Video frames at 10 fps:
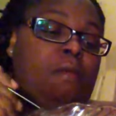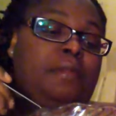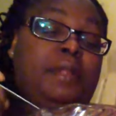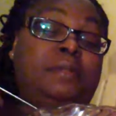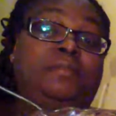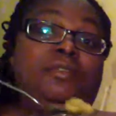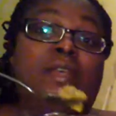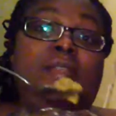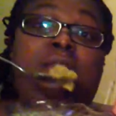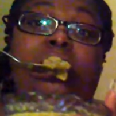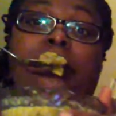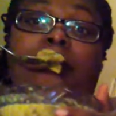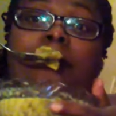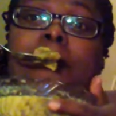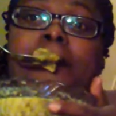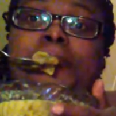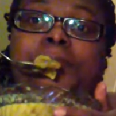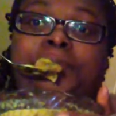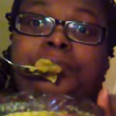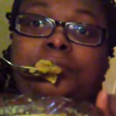Let them do their thing.
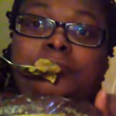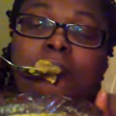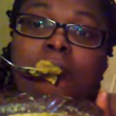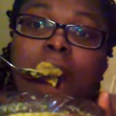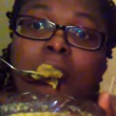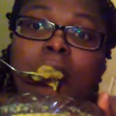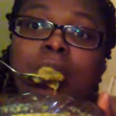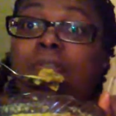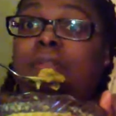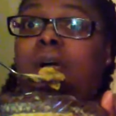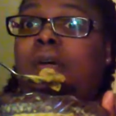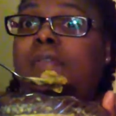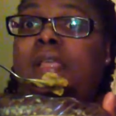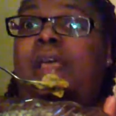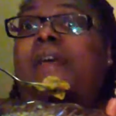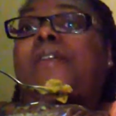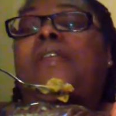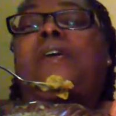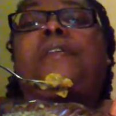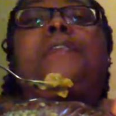You could always add
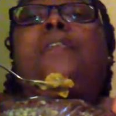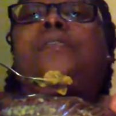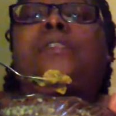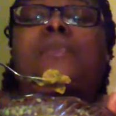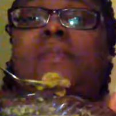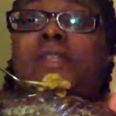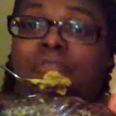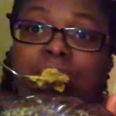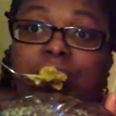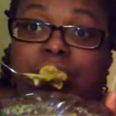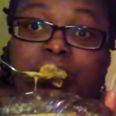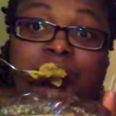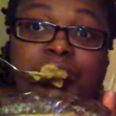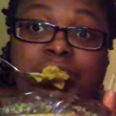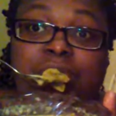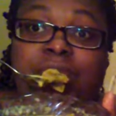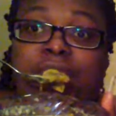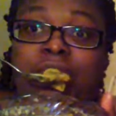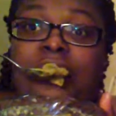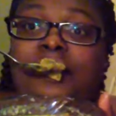like a cream of mushroom soup too
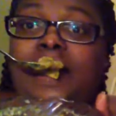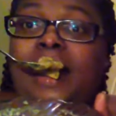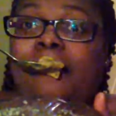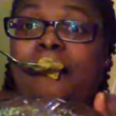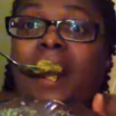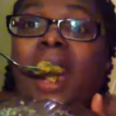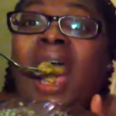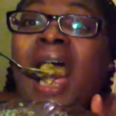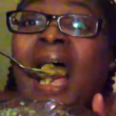if you like that, but